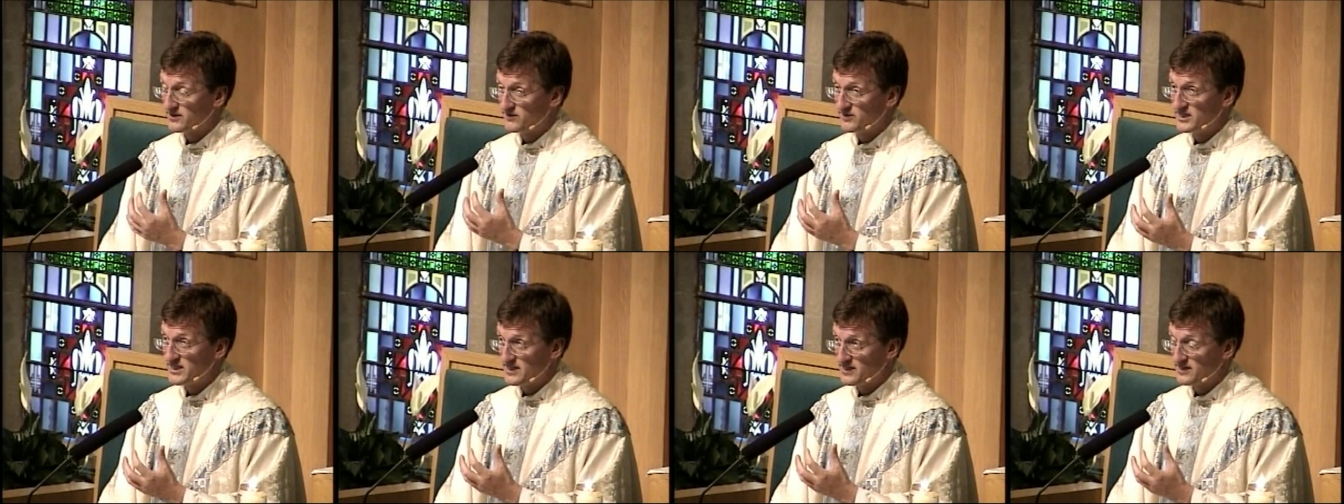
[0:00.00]

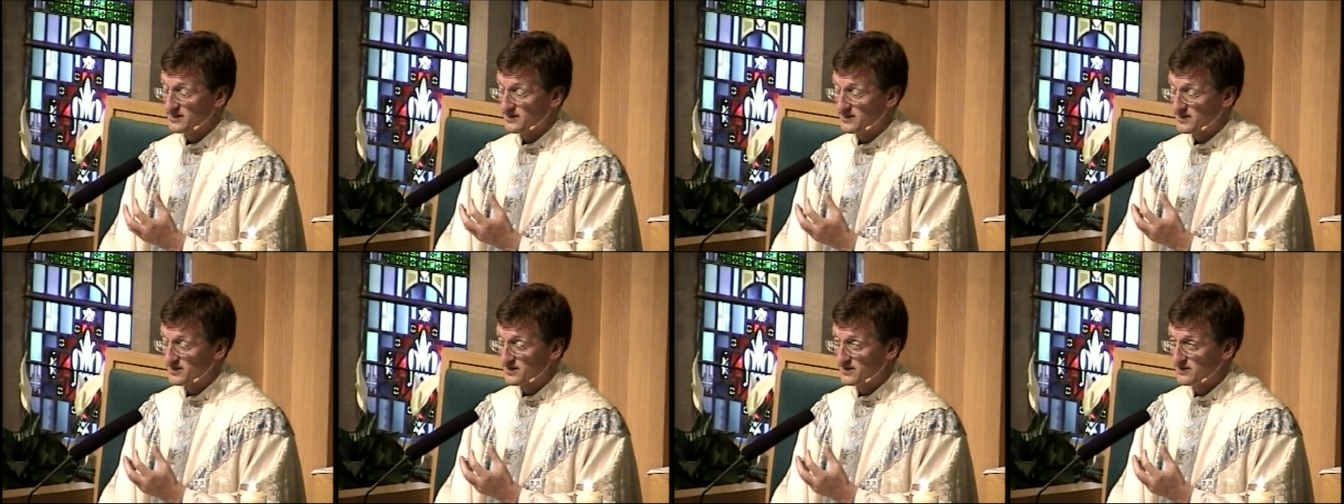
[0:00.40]
of
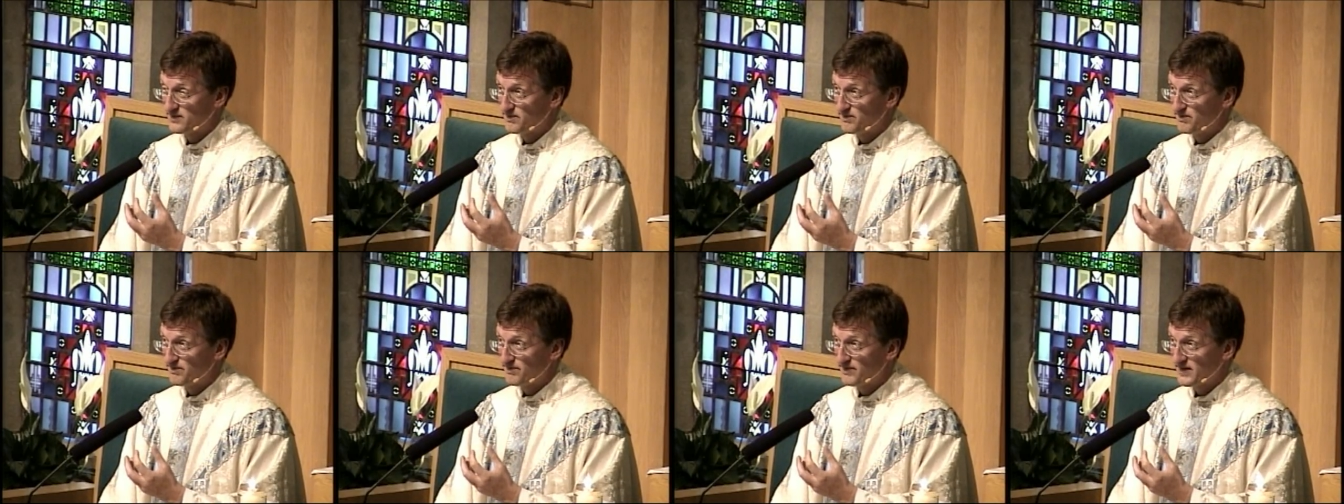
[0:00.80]
Jesus.
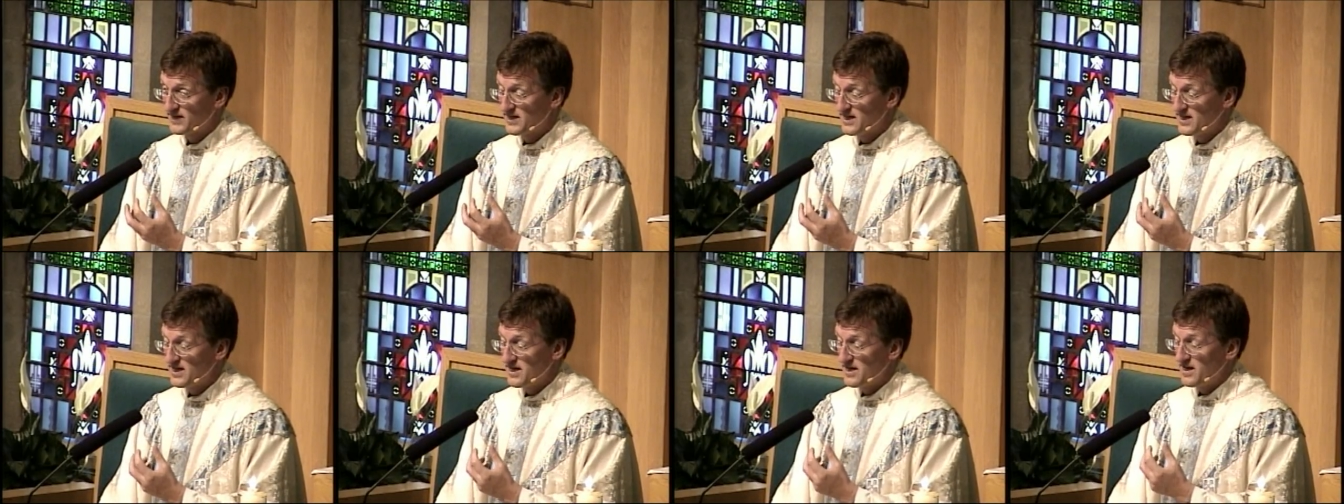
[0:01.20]

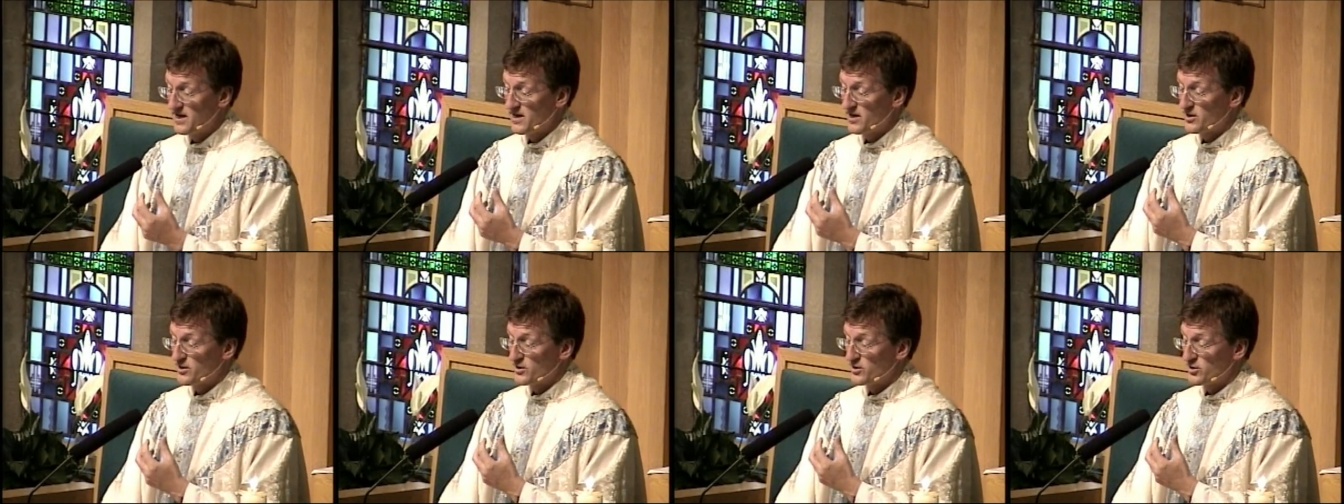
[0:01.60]

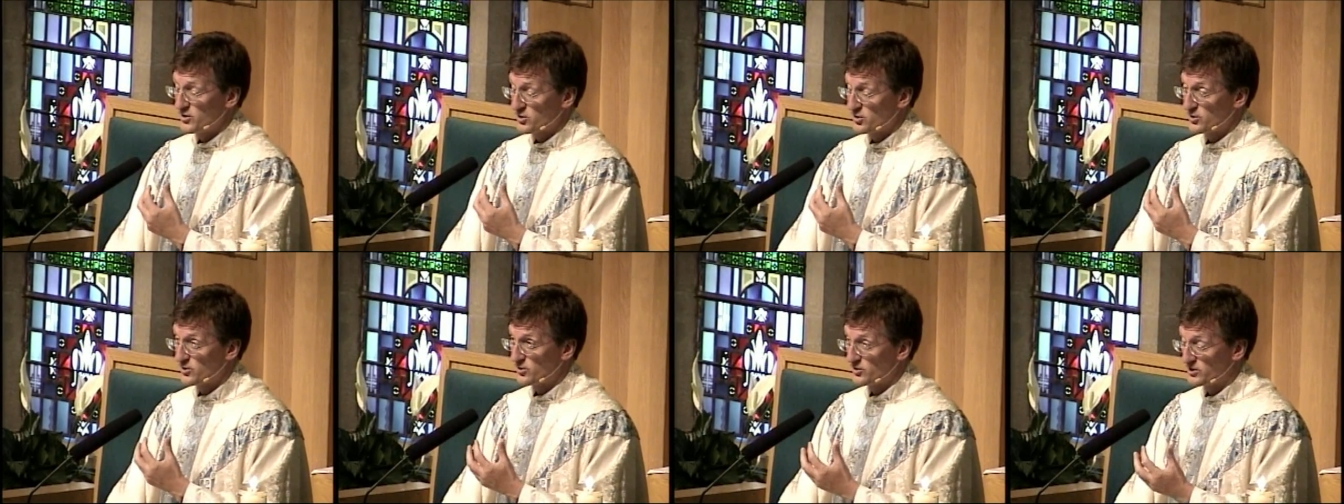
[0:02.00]

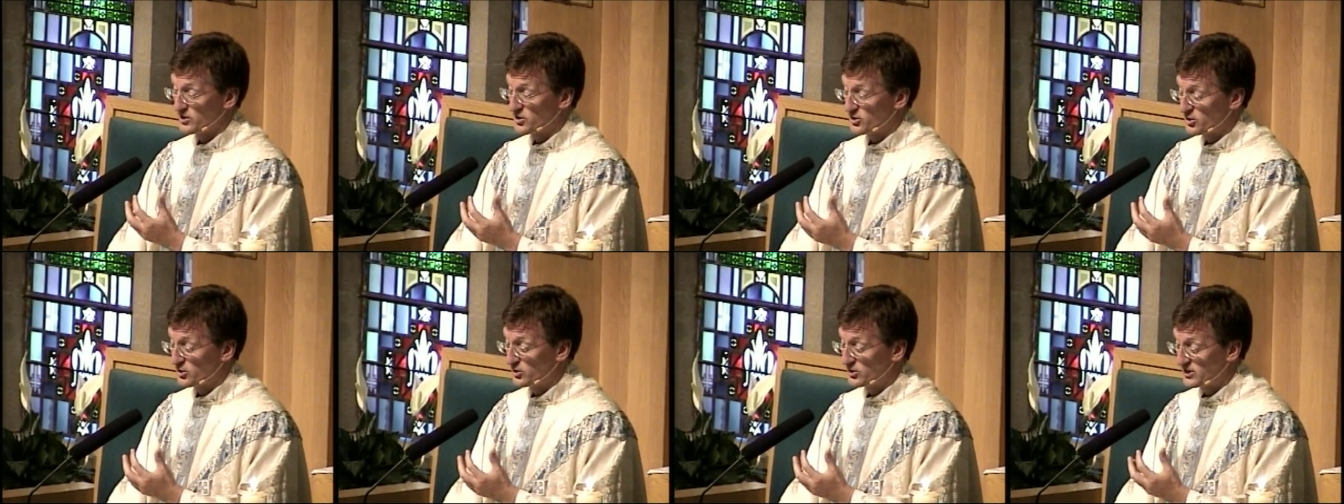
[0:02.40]
Sure, the
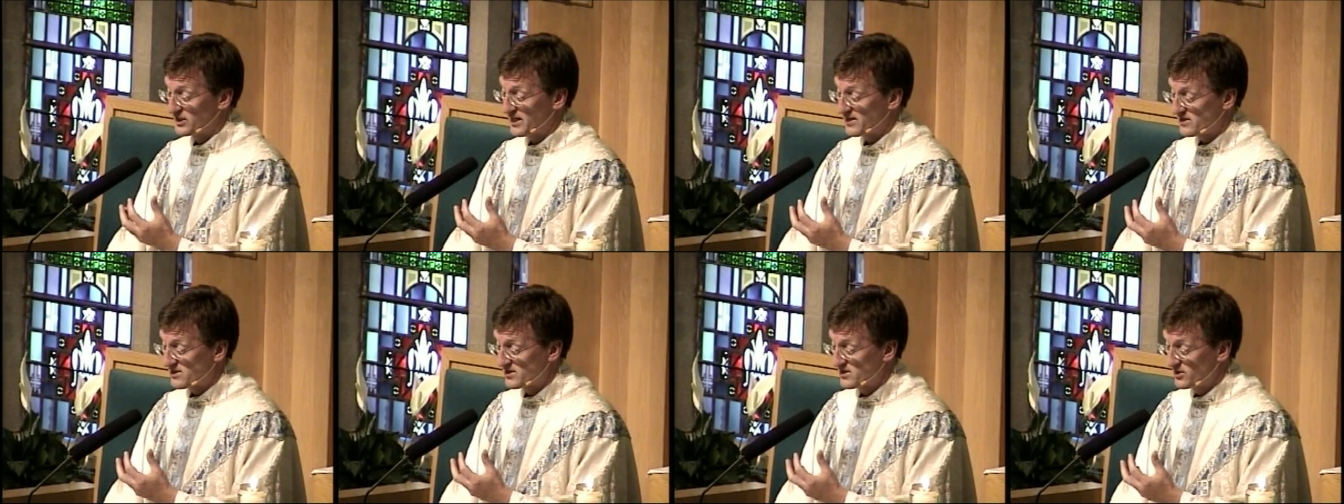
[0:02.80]
church
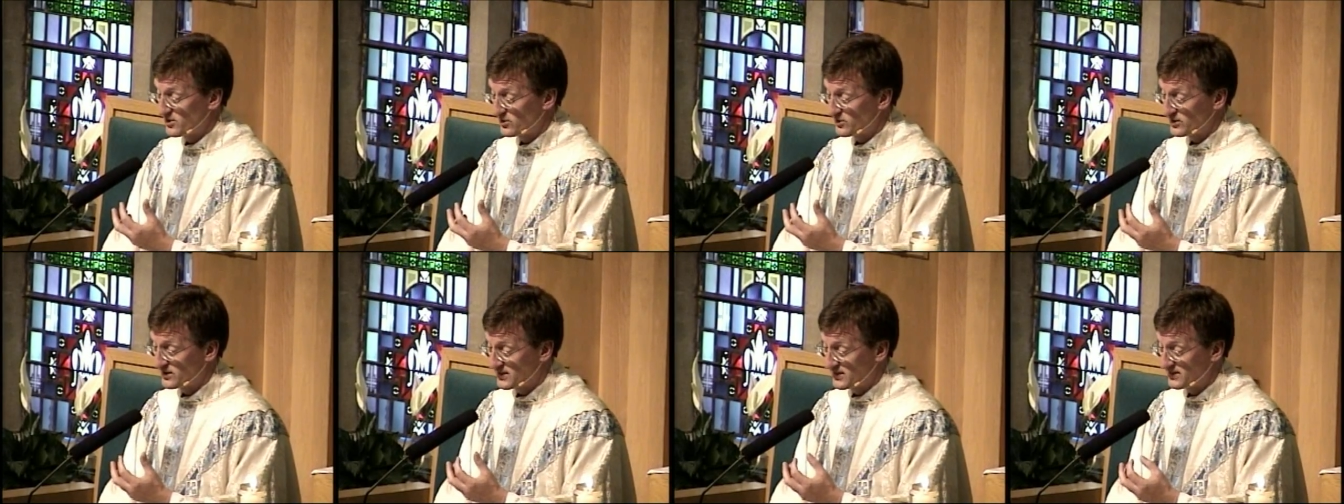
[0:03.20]
has
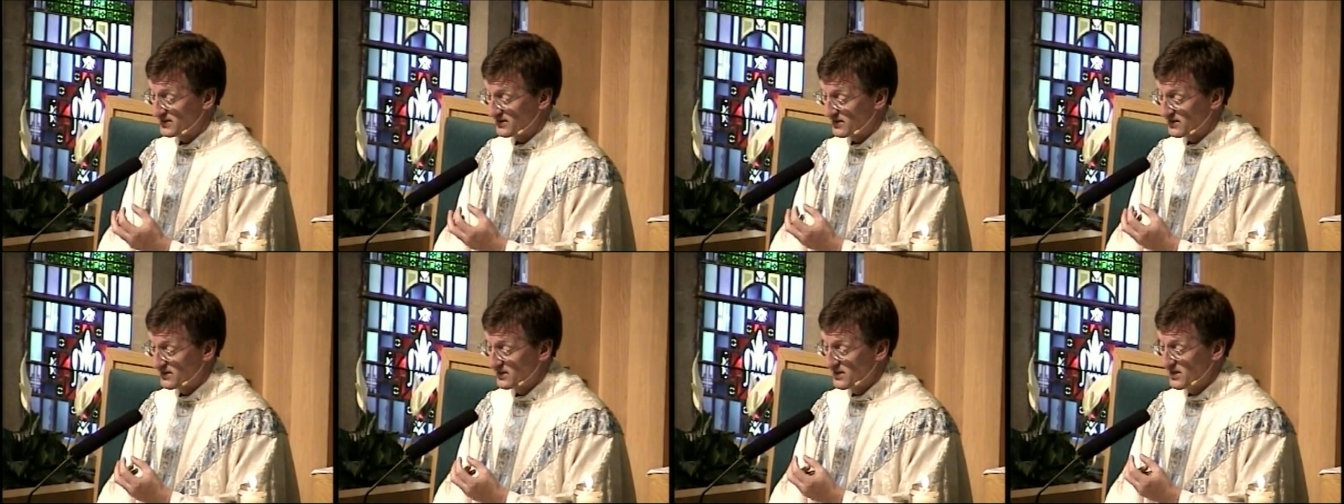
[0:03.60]
sinners in
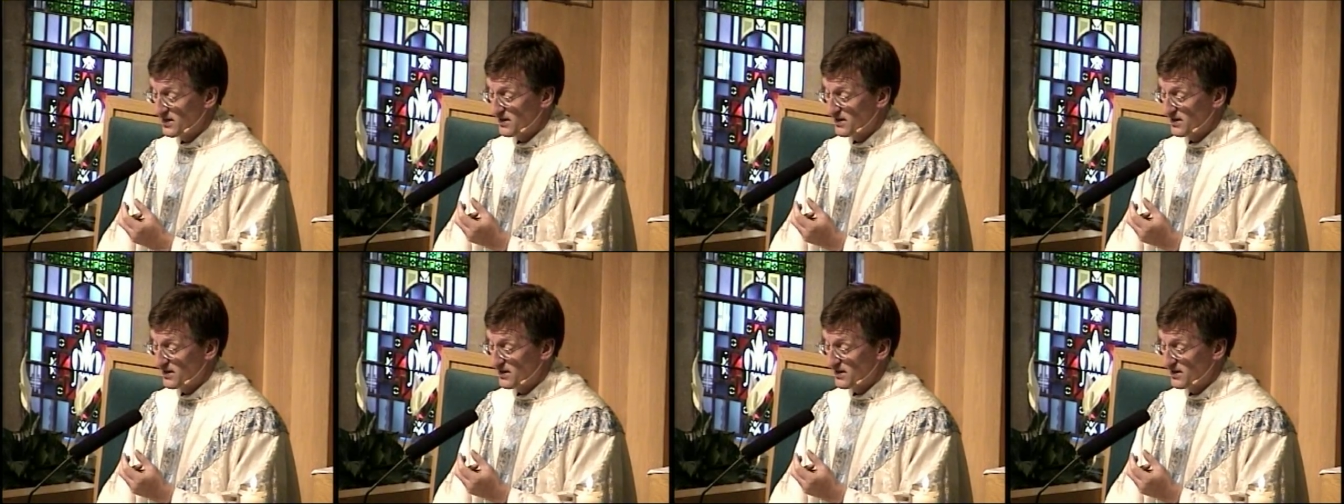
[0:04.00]
it,